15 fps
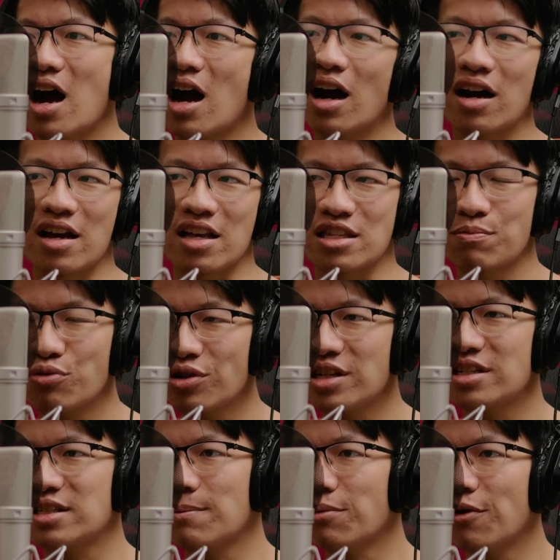it's pretty
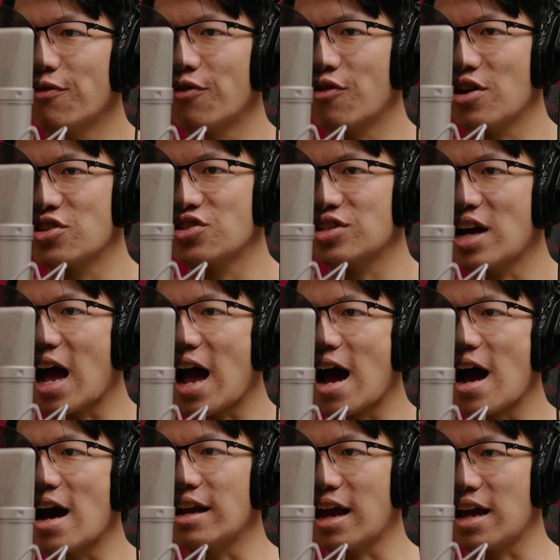simple for us to
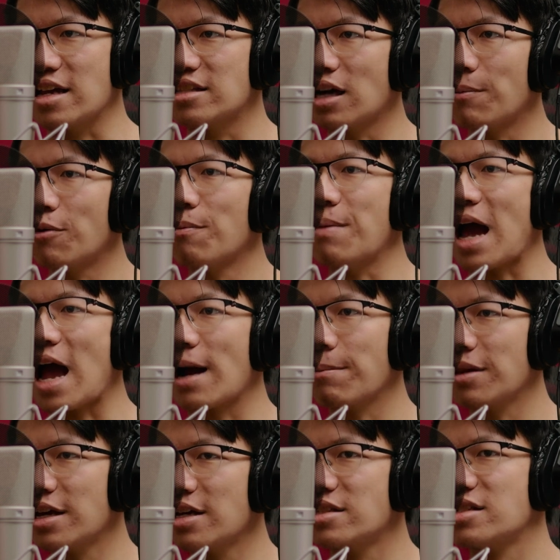add a double
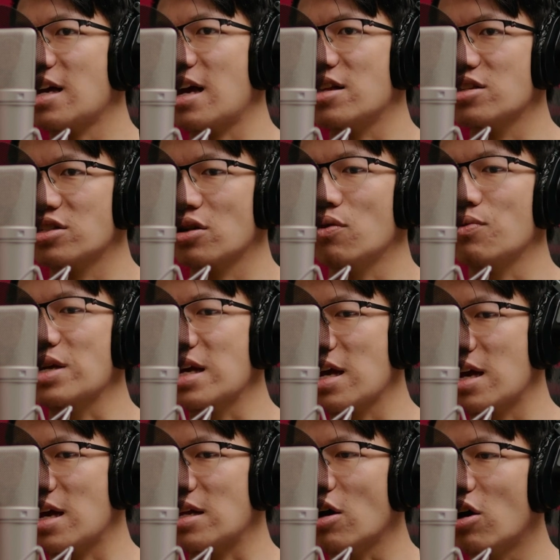backplate, and so we
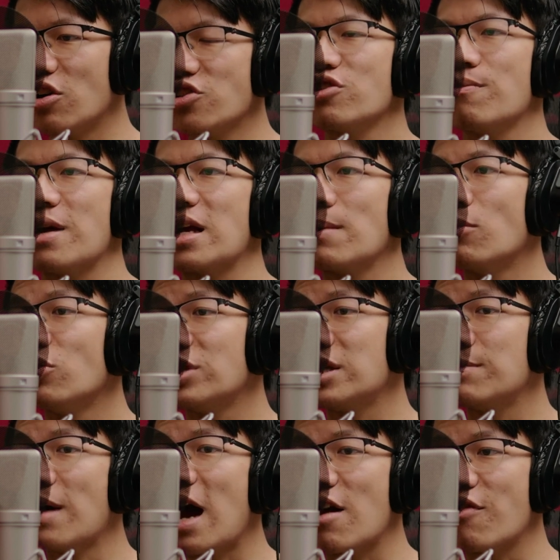can also make a
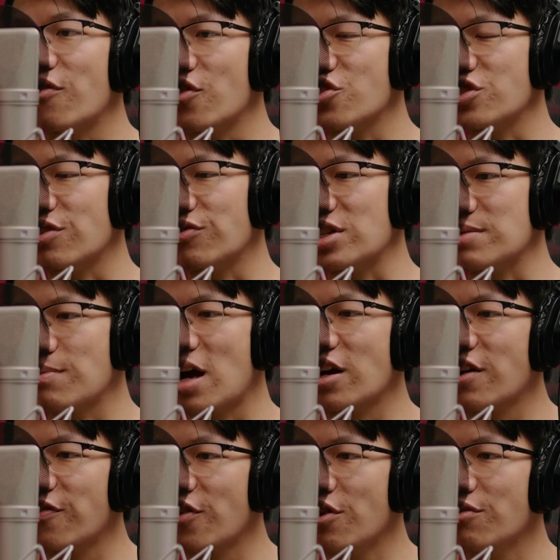multi-pattern version of this
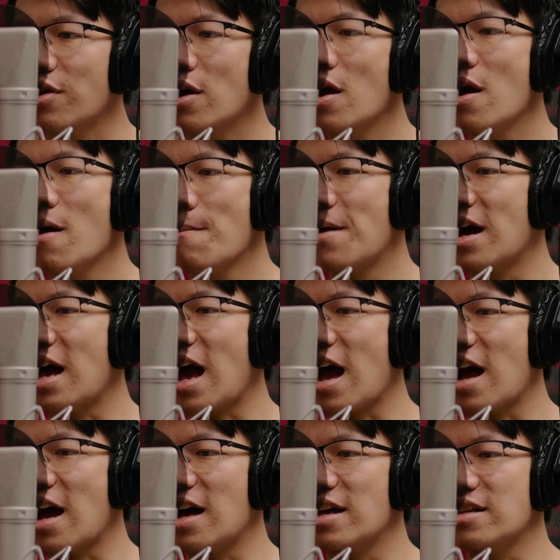microphone. But
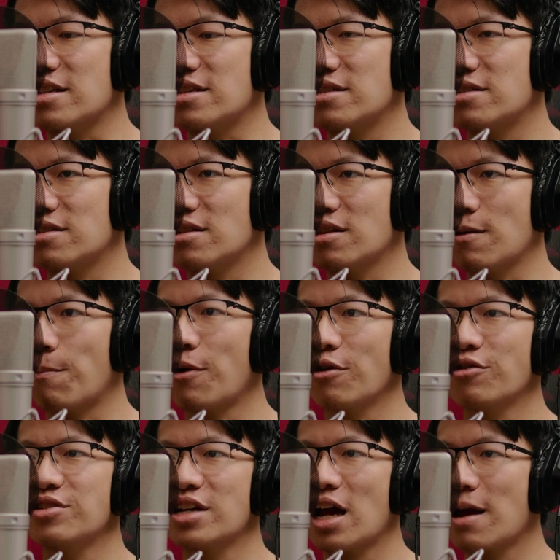as the
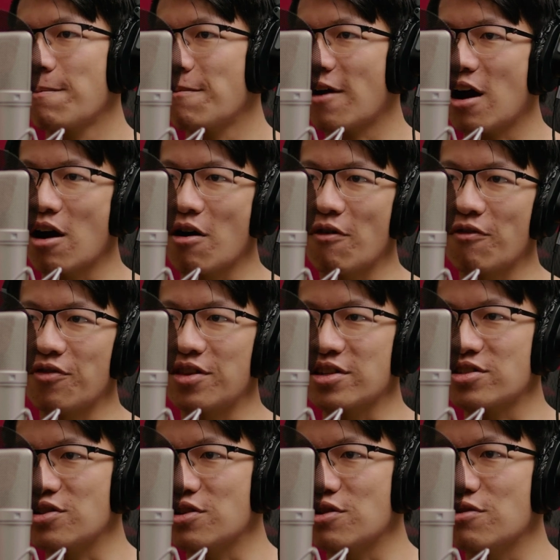prototype of
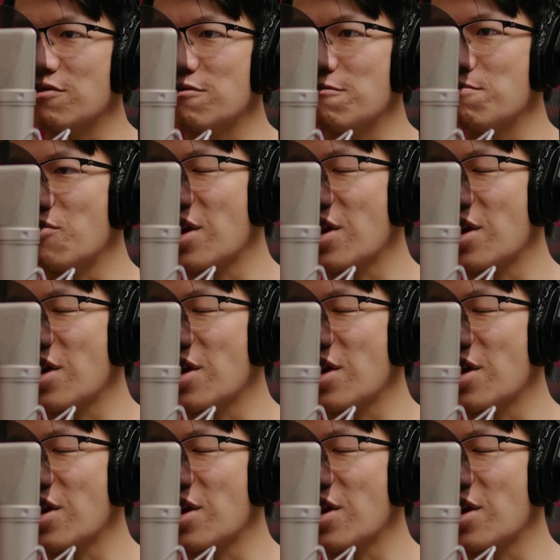this new